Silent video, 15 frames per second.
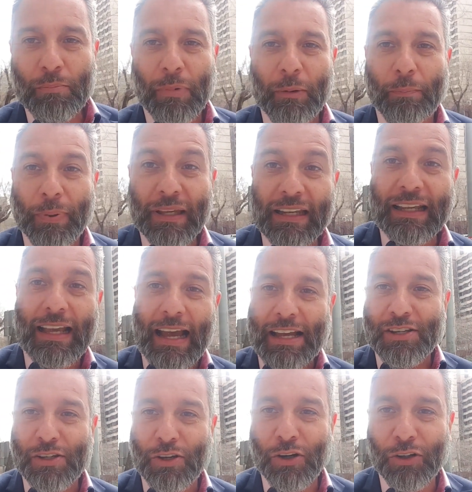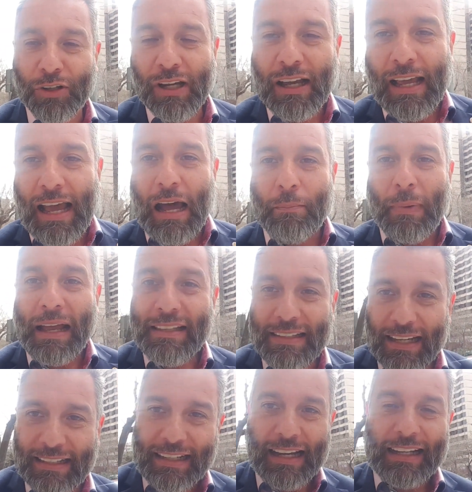but Pini has got a
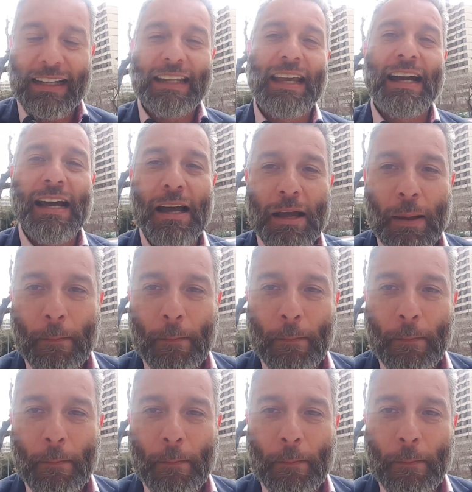mandate, a clear